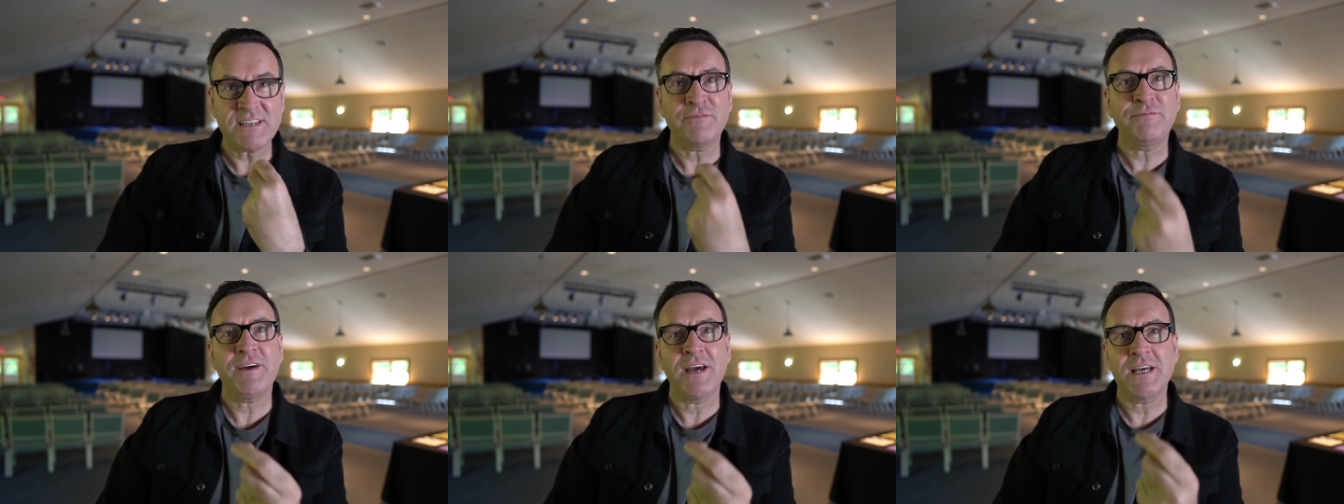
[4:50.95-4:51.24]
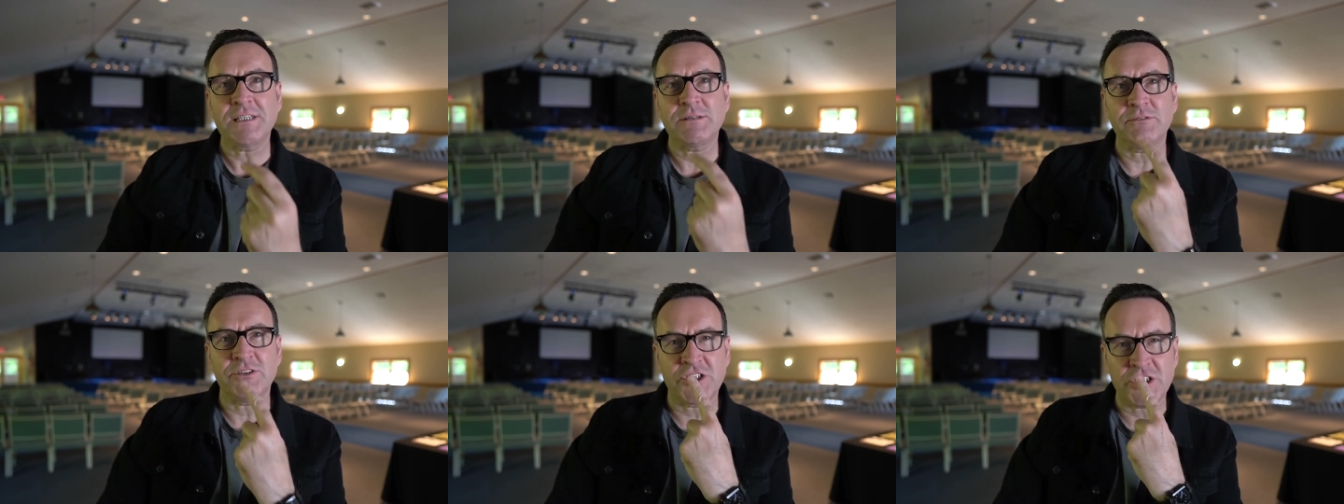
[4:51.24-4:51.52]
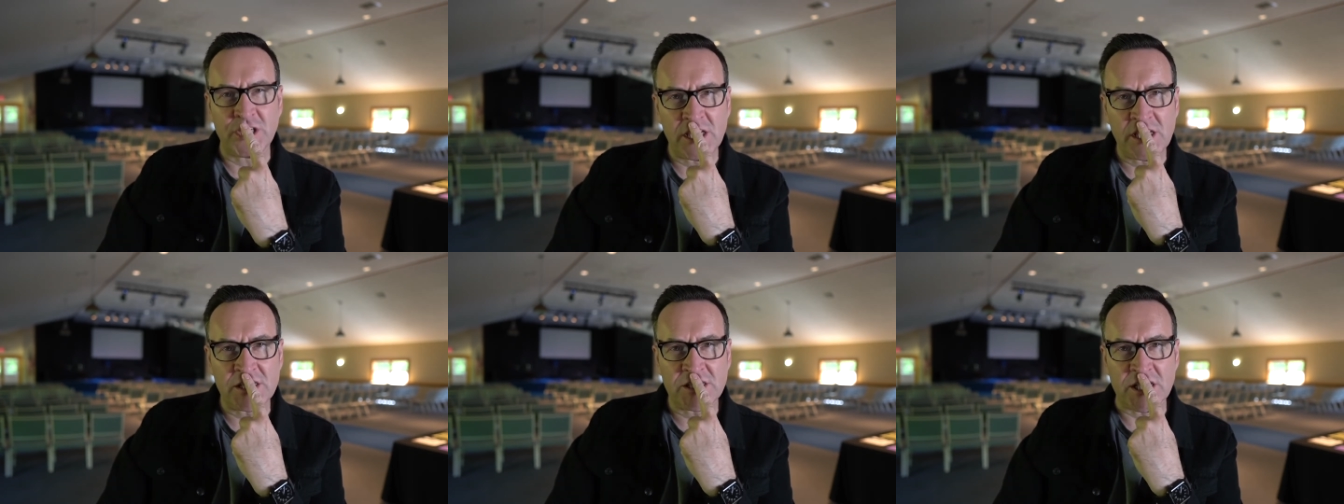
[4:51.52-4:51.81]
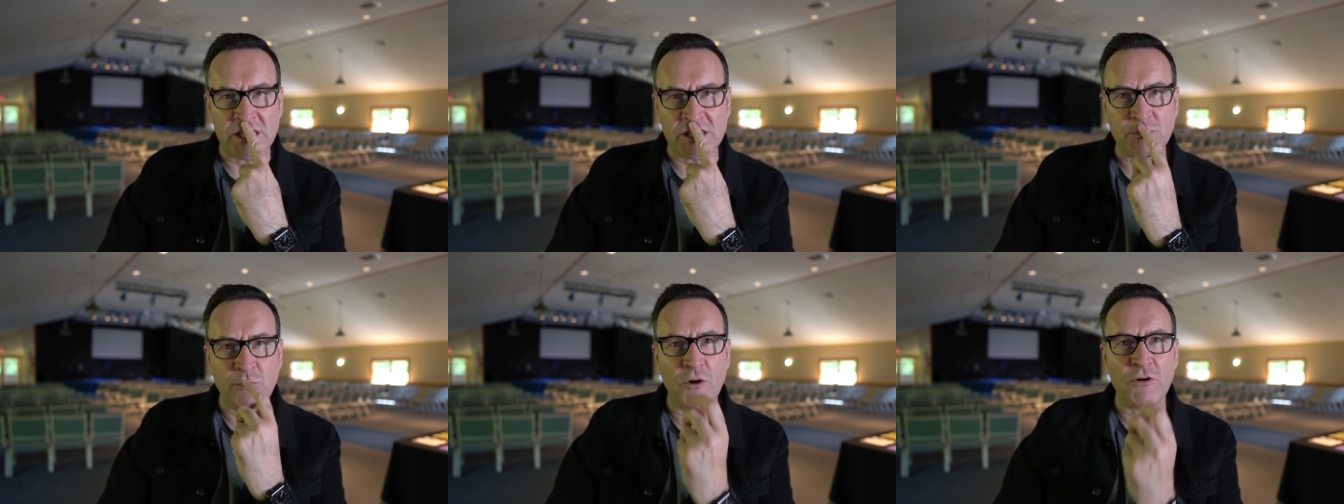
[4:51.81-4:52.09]
to face with
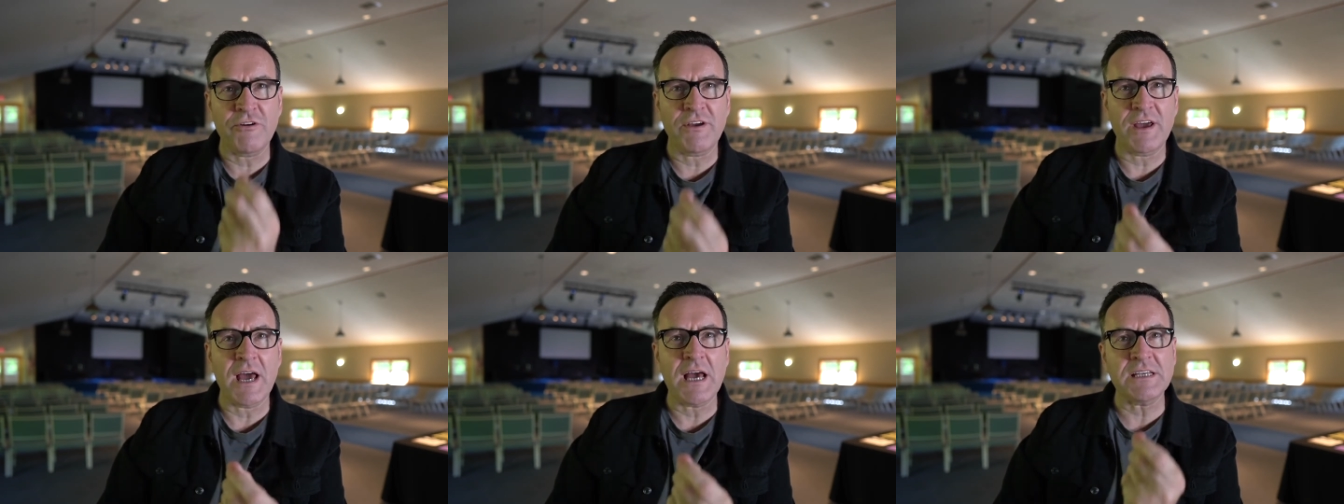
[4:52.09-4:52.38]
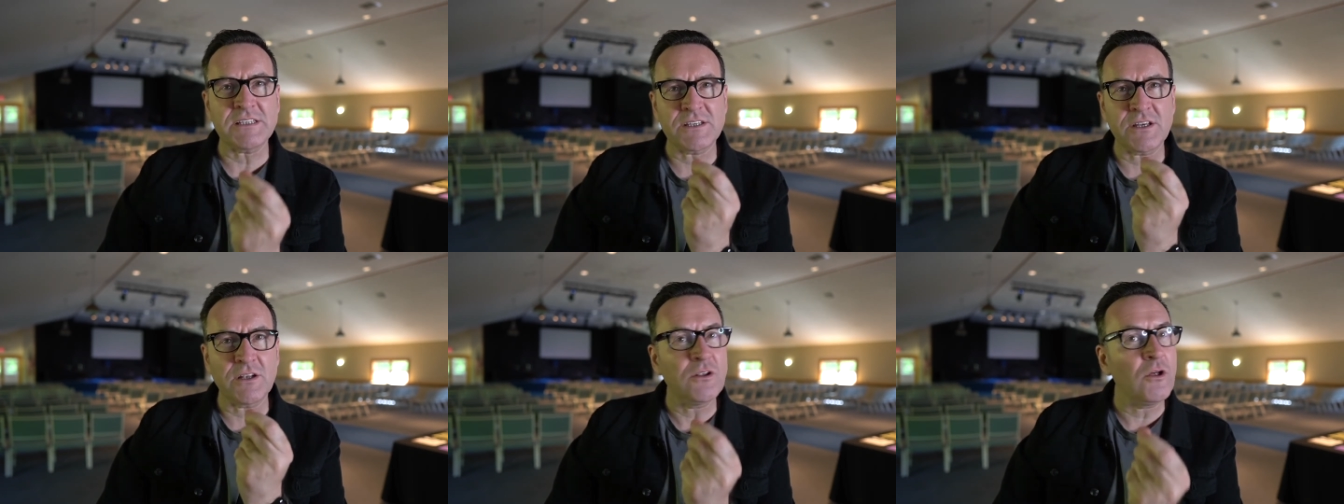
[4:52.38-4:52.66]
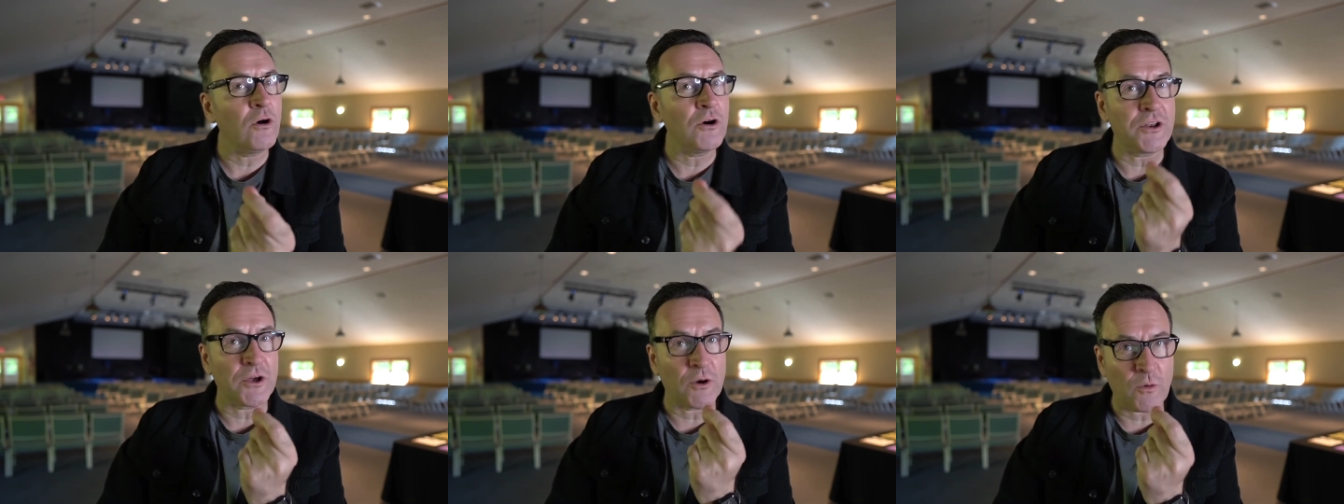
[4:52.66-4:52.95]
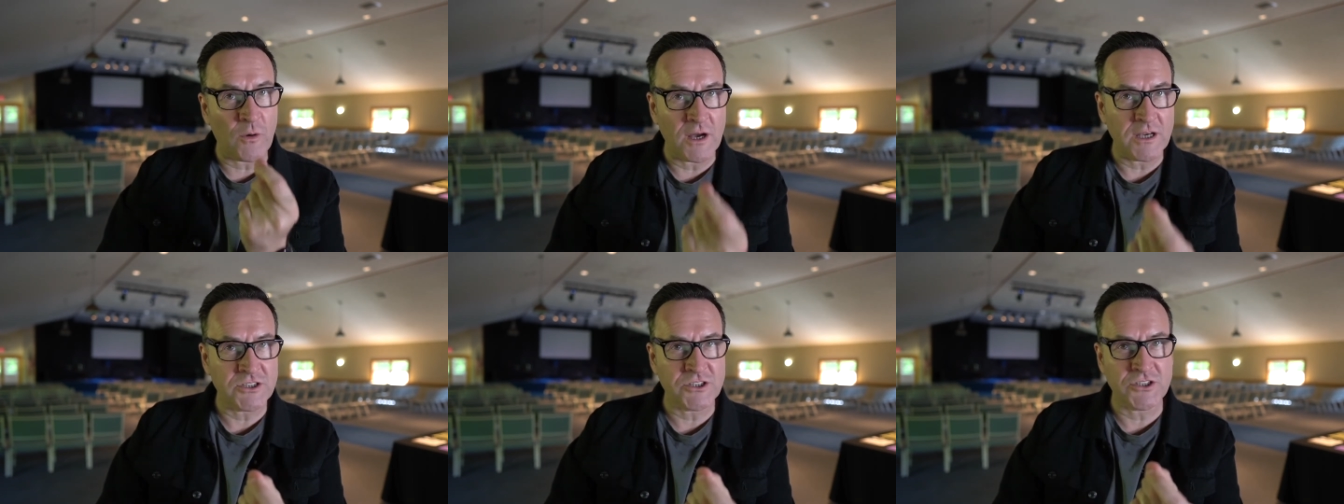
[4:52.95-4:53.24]
Jesus, where he asked the Lord a
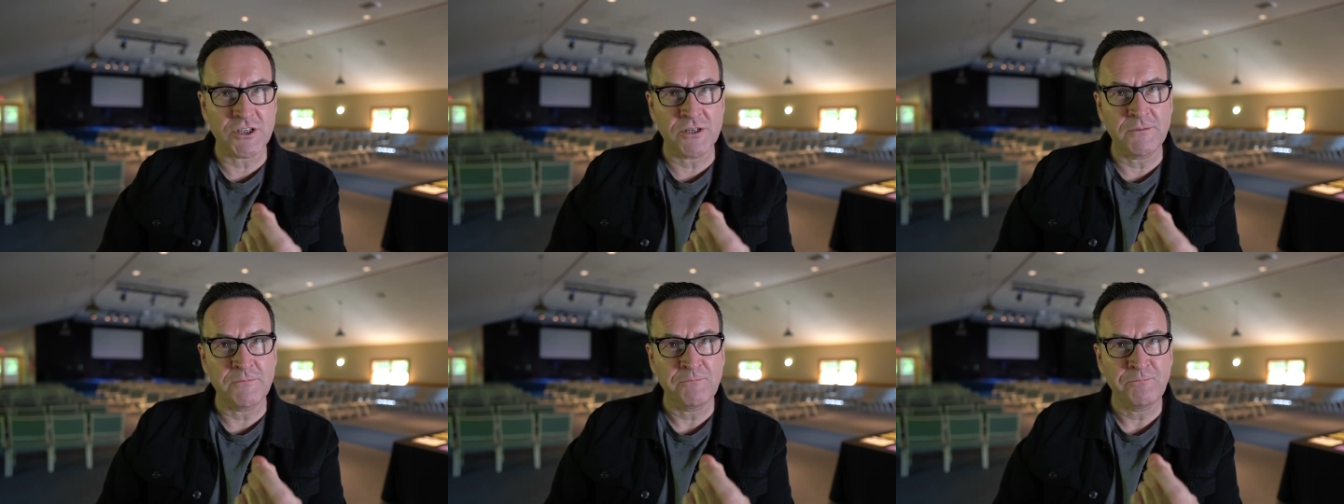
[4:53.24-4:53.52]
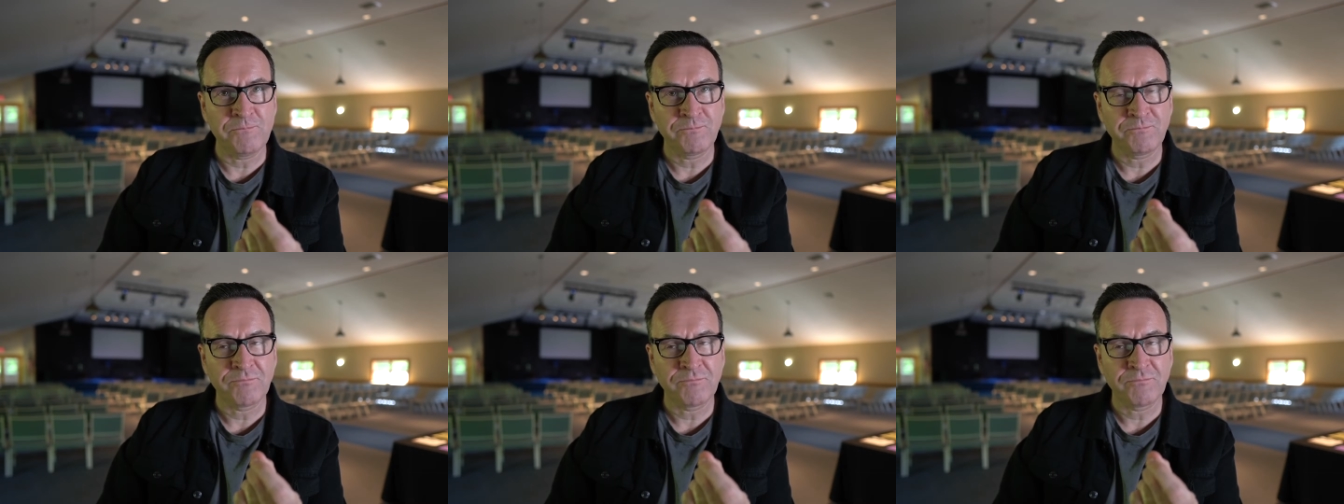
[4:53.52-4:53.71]
question.